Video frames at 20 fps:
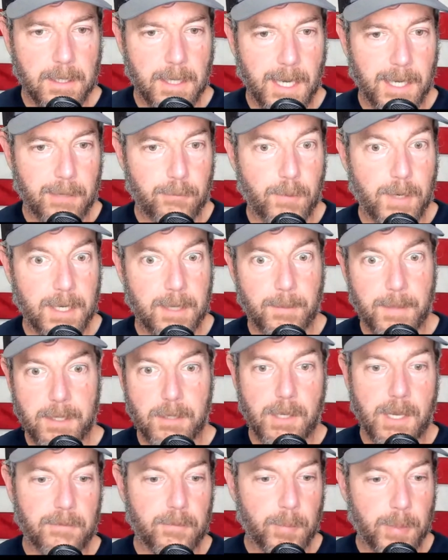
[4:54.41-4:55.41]
I'd recommend
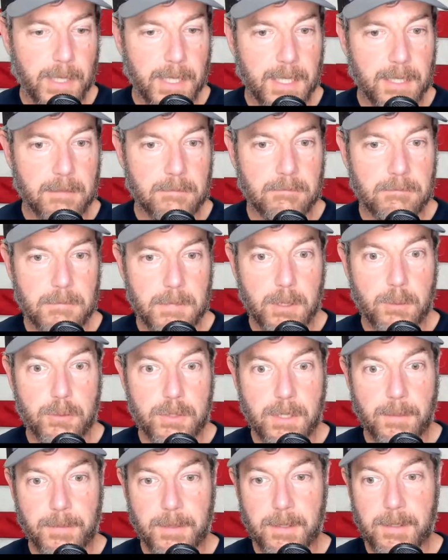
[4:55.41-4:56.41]
you have a plan. Use
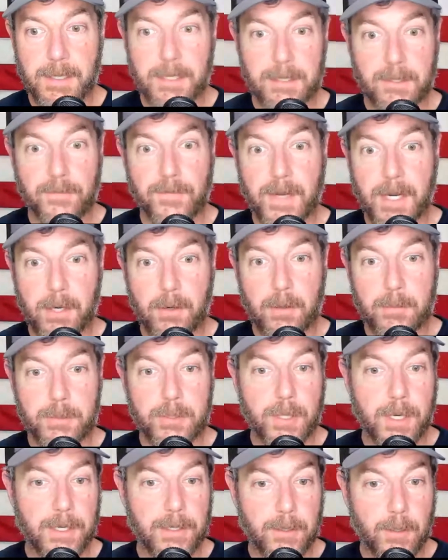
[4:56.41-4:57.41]
something like the firearms
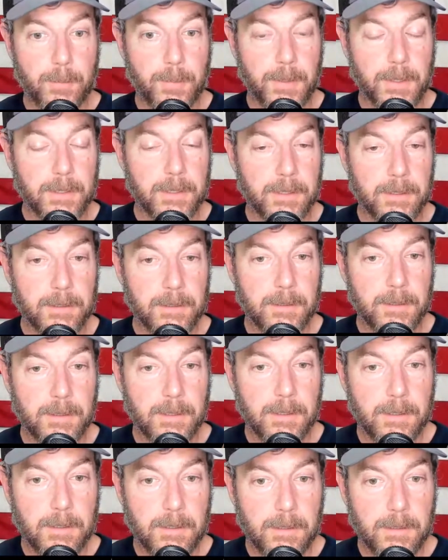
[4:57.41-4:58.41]
training notebook
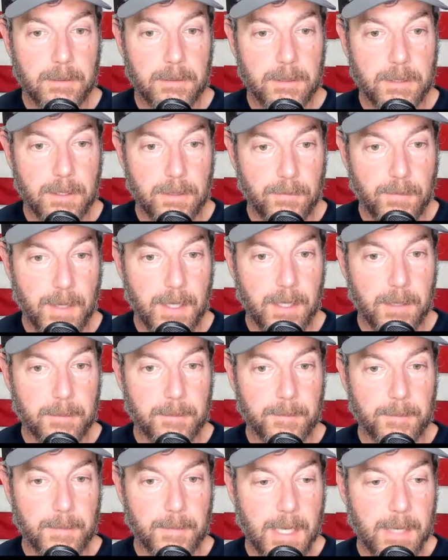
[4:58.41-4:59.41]
to develop,
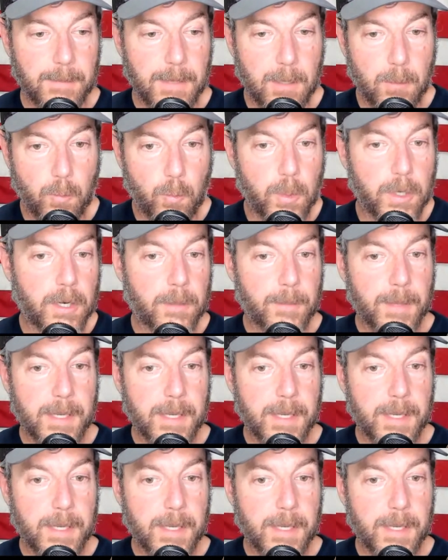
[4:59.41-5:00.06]
hey, man, where am